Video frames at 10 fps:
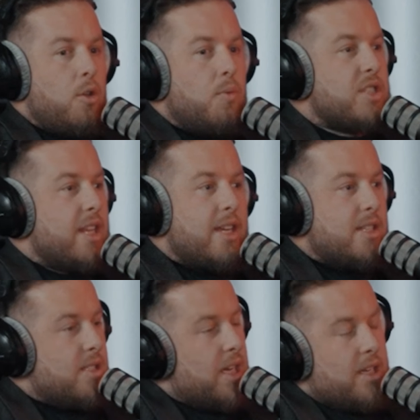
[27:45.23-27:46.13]
which I think
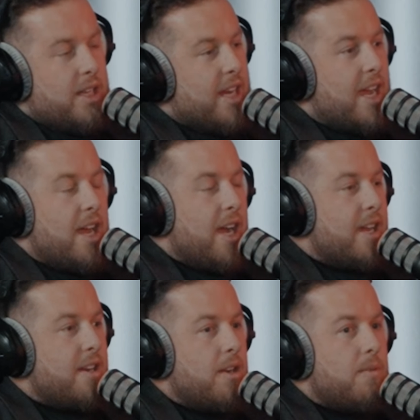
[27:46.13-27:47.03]
is uh, like I,
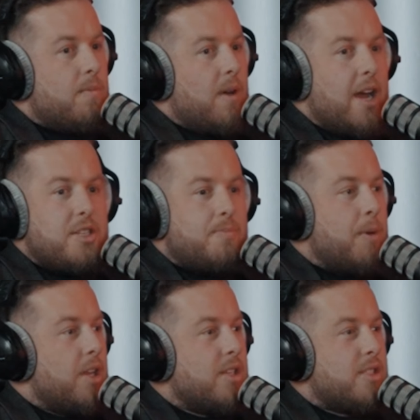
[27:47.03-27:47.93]
I I just
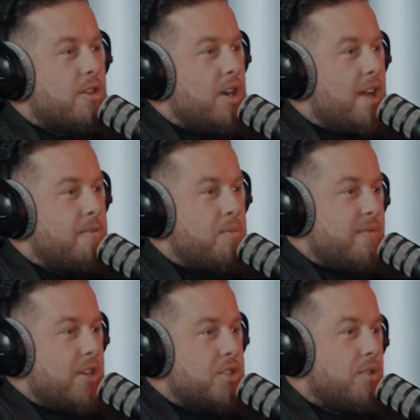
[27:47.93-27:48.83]
barely started having
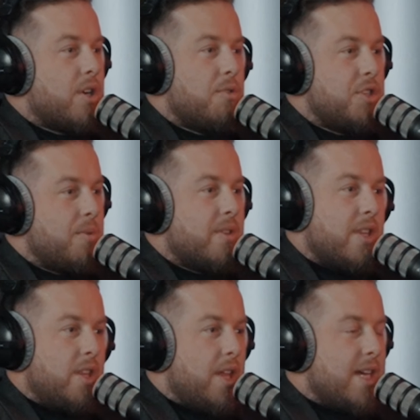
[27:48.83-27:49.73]
professional coaching
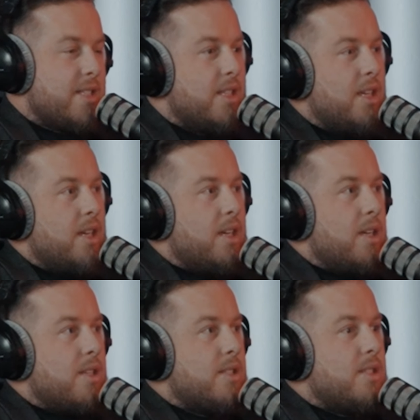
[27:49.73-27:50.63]
within the last
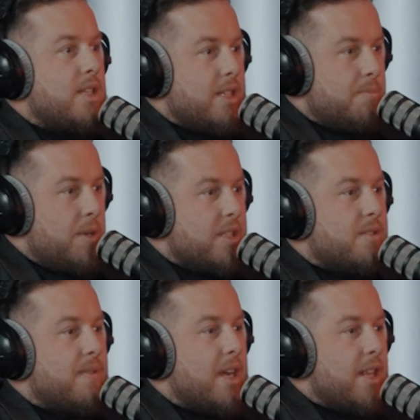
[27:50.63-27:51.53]
six
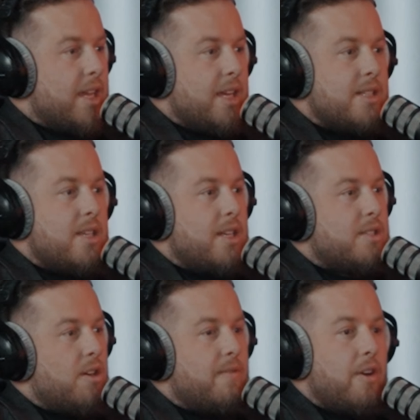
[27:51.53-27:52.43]
months, right? Like it's
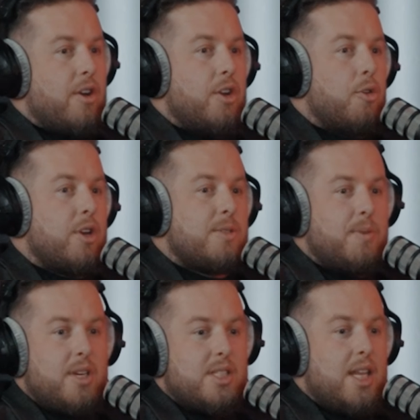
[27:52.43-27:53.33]
it's all very new, and it's
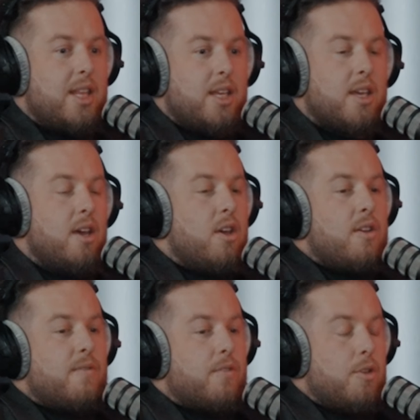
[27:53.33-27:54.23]
because I think
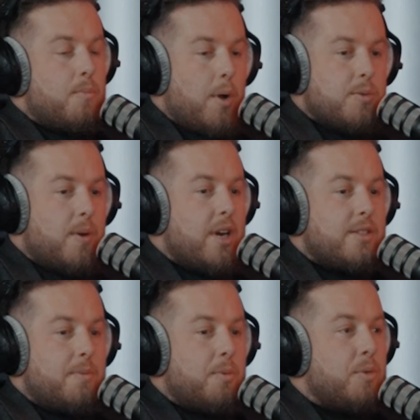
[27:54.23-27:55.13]
for the most part, I
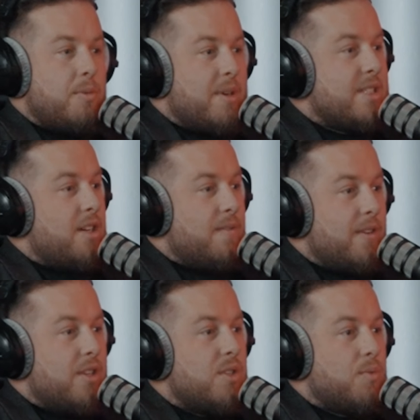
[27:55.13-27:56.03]
was able to put myself
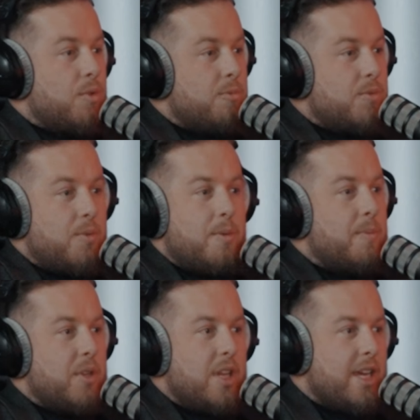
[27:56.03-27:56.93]
into rooms with
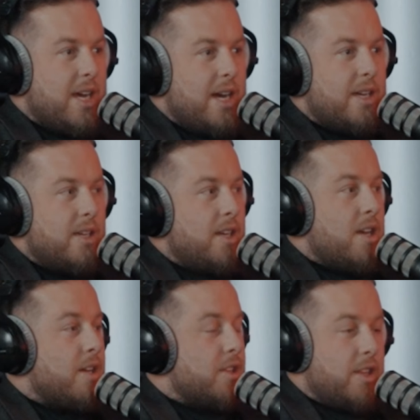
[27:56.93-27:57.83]
people that like I
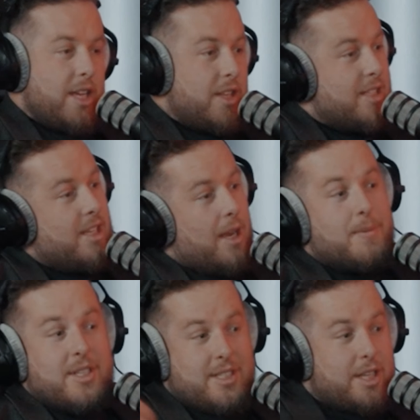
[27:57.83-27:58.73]
like. Listen, I'm
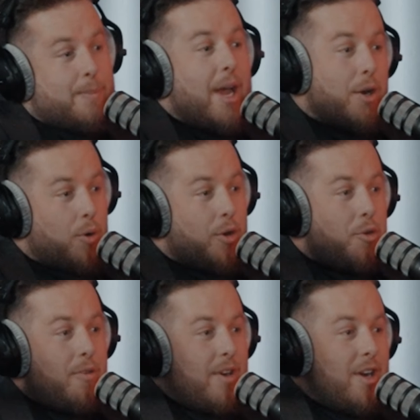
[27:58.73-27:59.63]
just gonna sit in the back
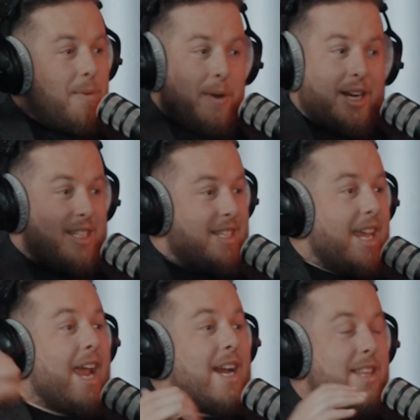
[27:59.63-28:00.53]
corner over here. I'm not gonna
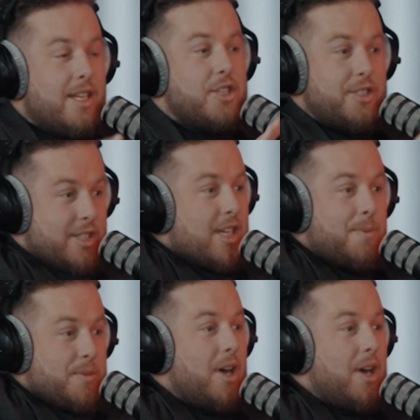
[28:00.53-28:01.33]
say anything. Just keep